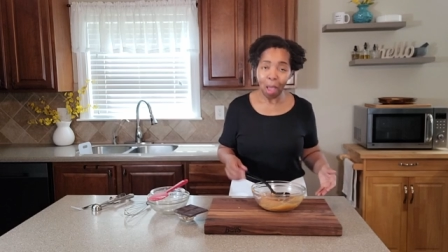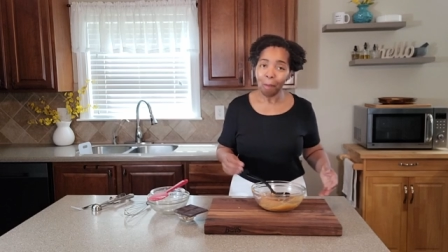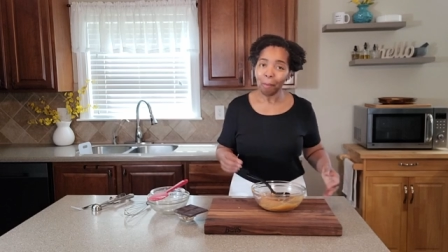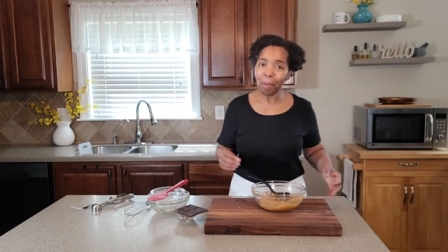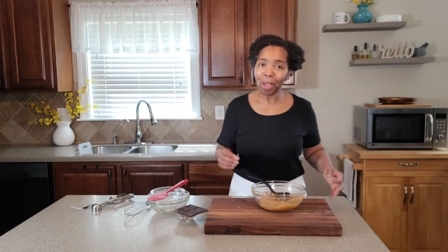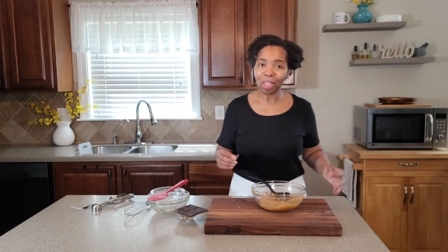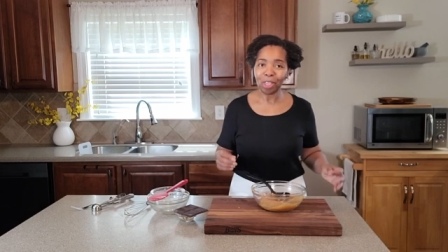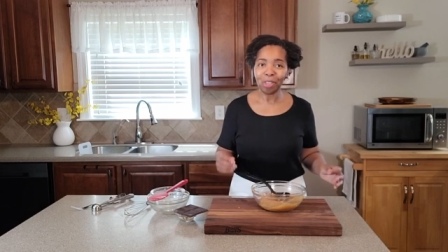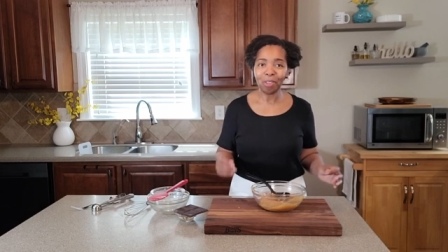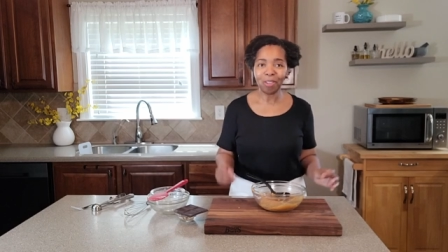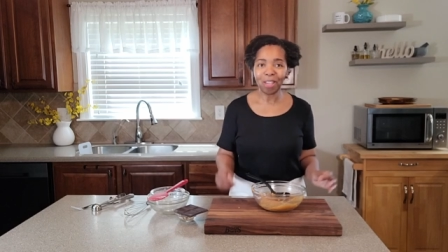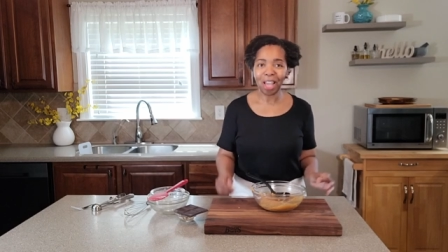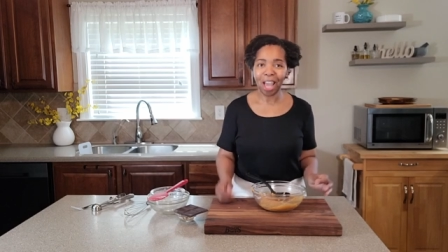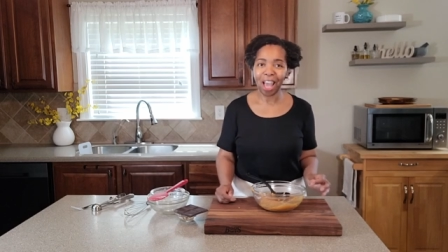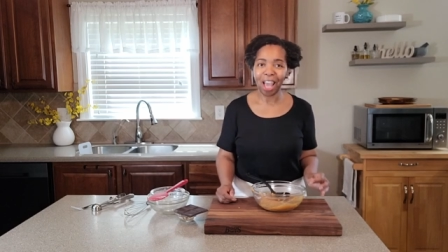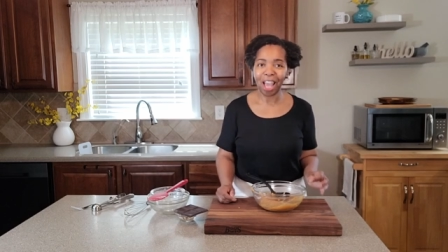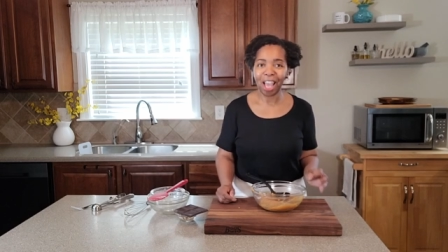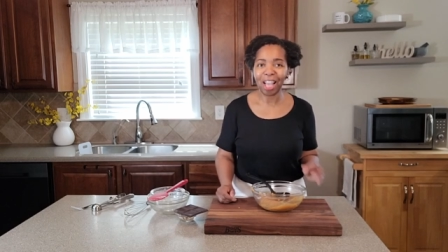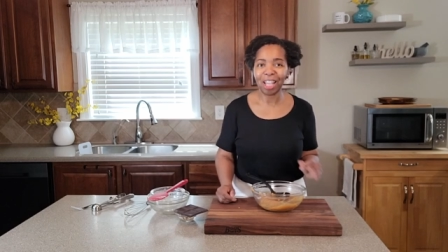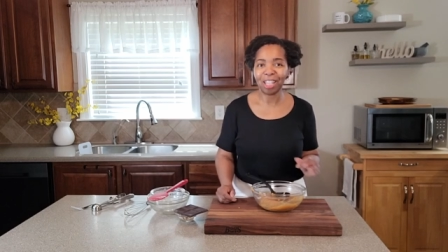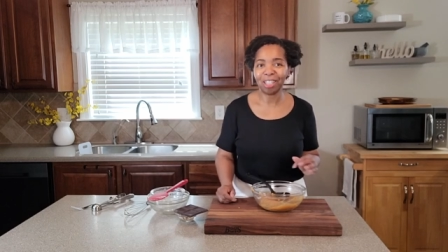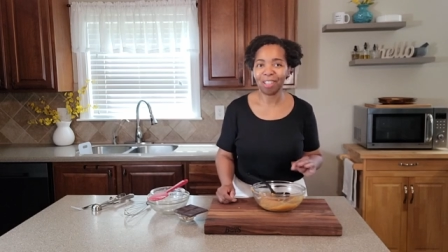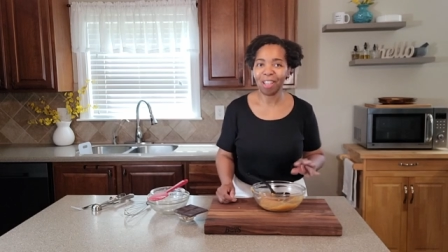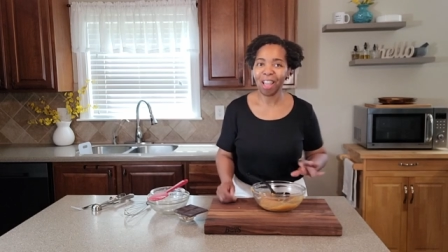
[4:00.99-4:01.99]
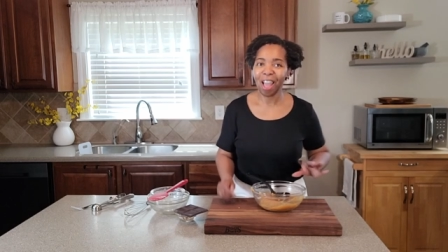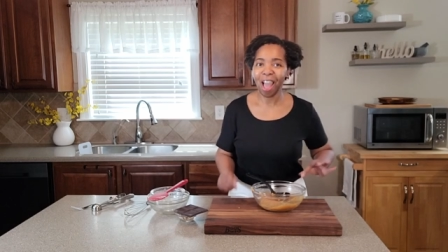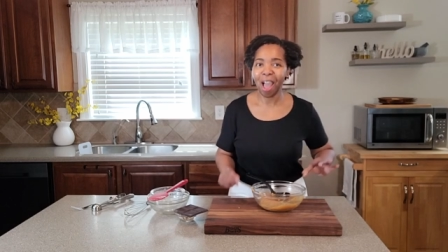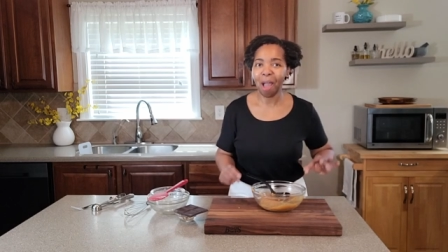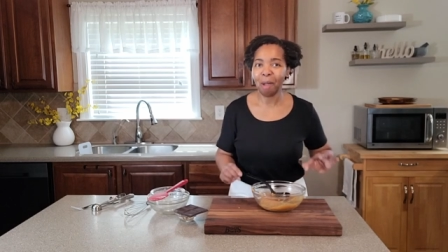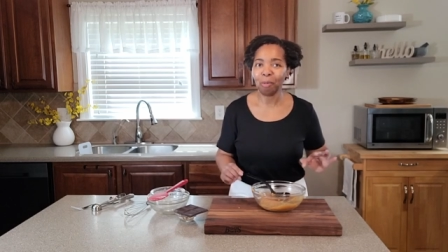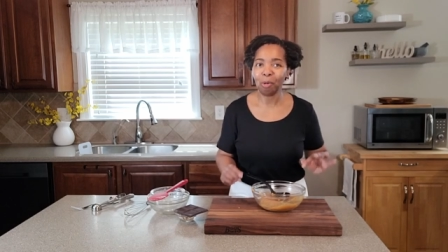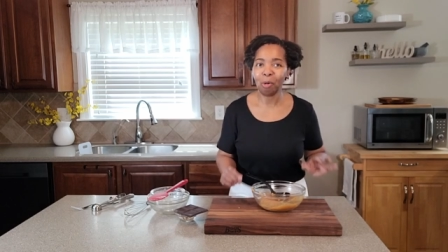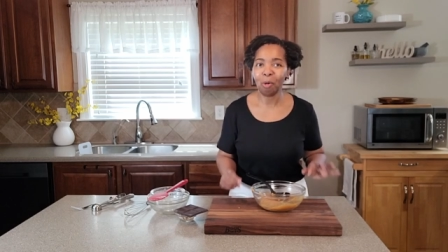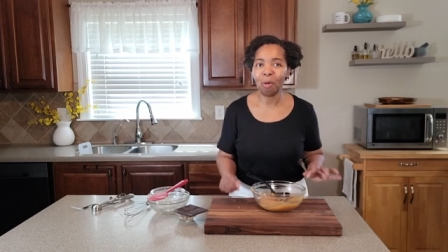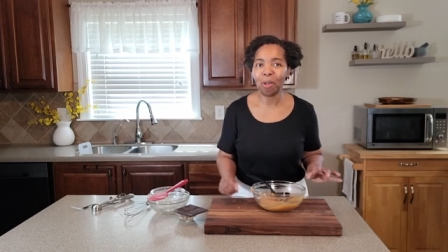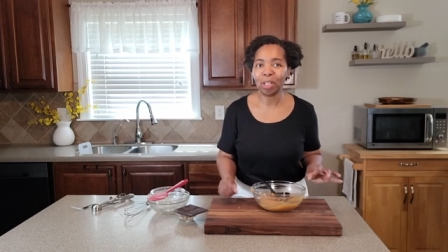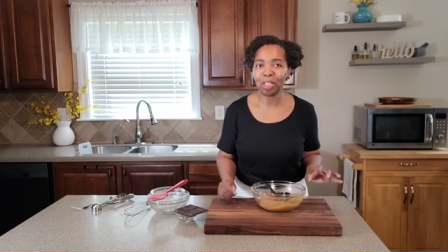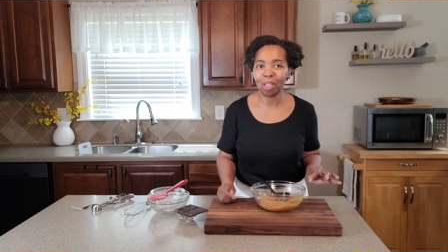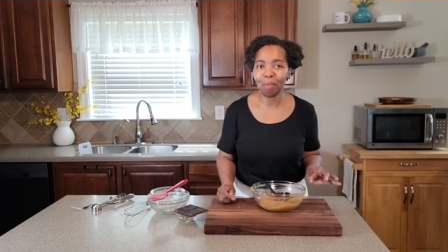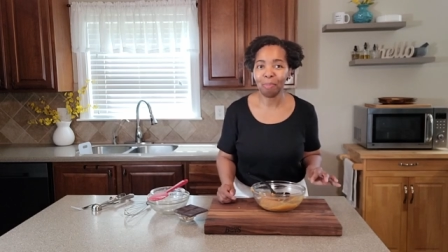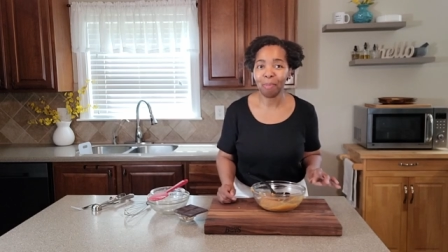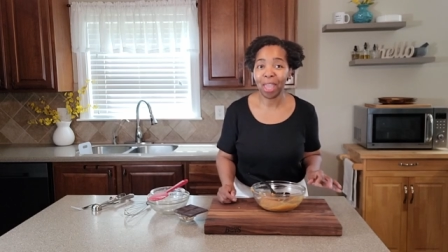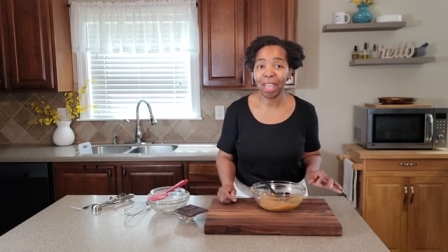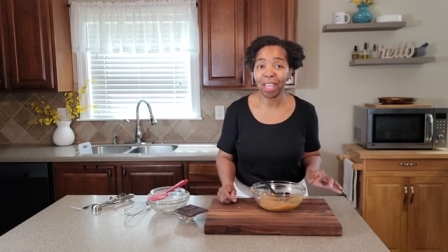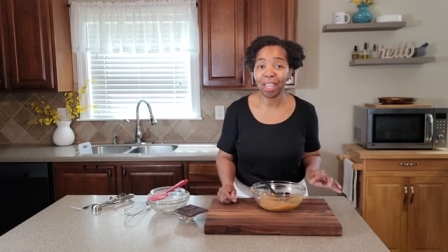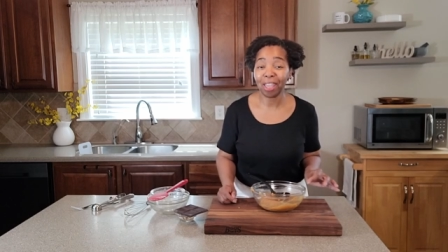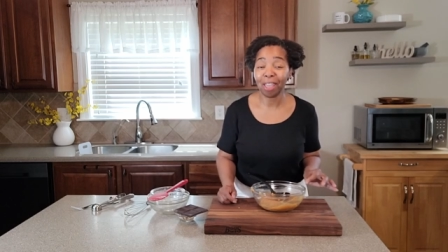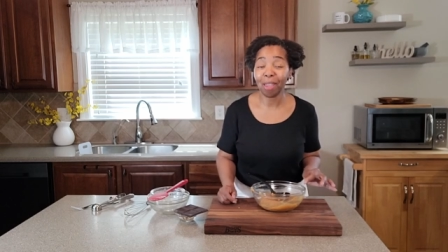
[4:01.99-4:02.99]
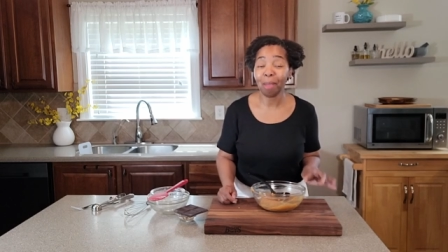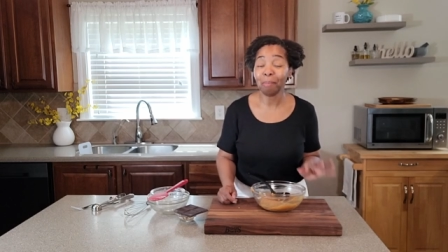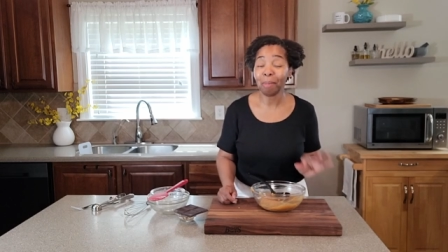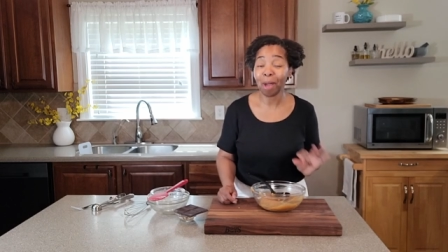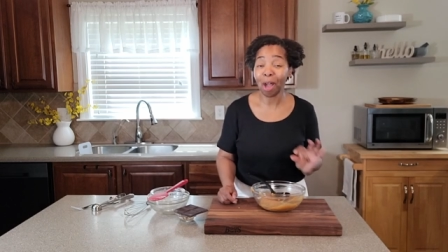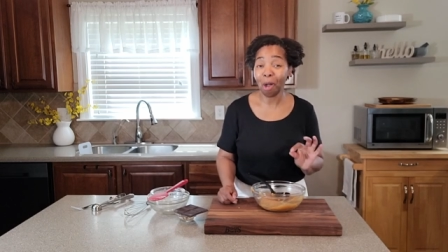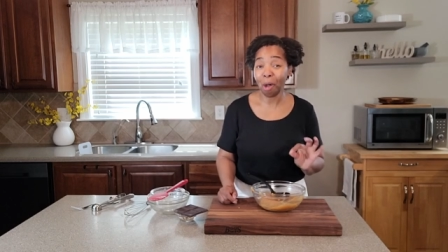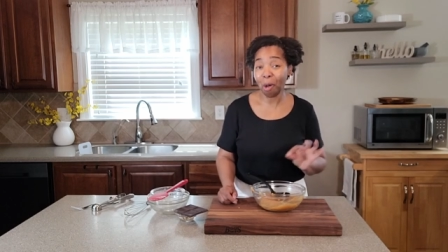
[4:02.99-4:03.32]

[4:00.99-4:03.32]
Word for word: But you guys, I'm going to make it my